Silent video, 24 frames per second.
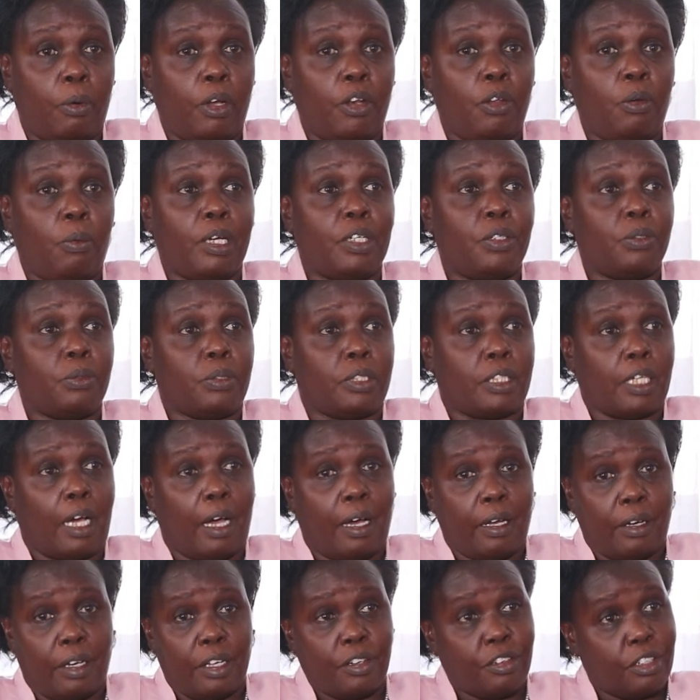when you want to
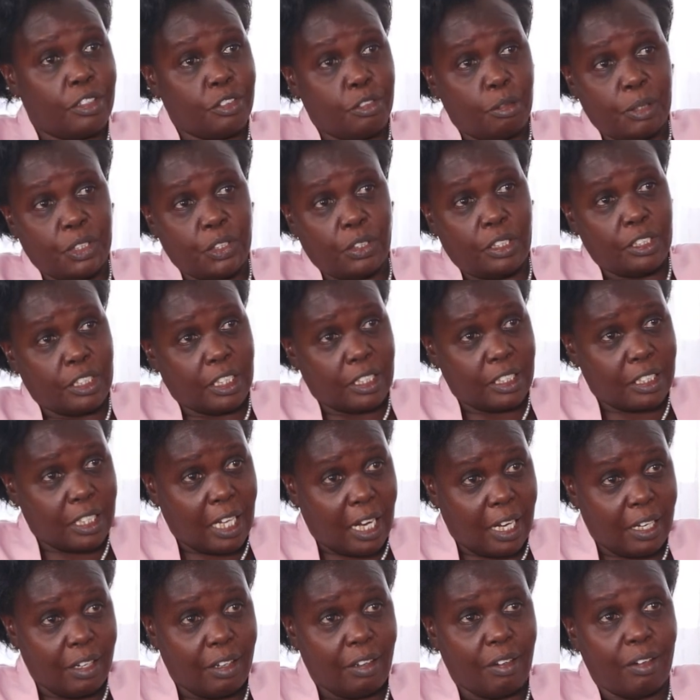turn, a transformation is a
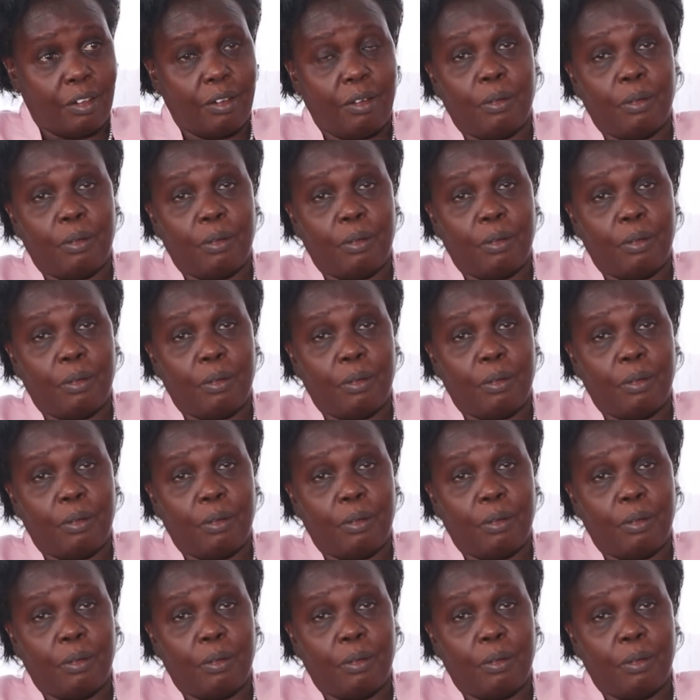turn.